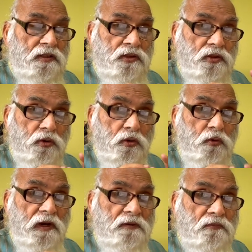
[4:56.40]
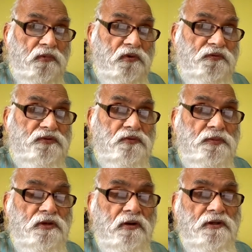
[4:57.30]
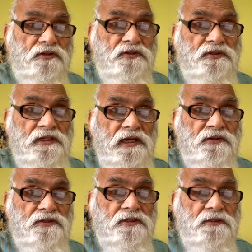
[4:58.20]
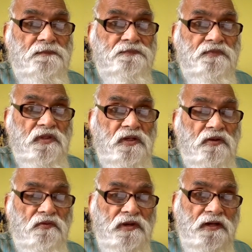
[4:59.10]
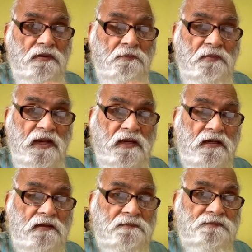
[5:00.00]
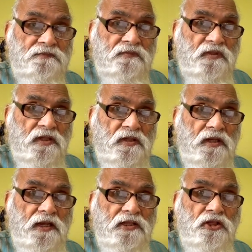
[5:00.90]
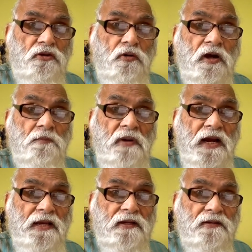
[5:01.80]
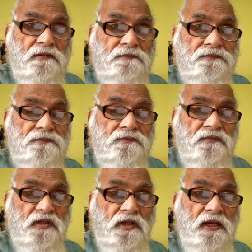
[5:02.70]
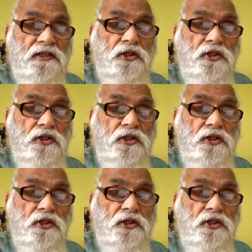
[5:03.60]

no one moves beyond six. We remain in the quagmire, in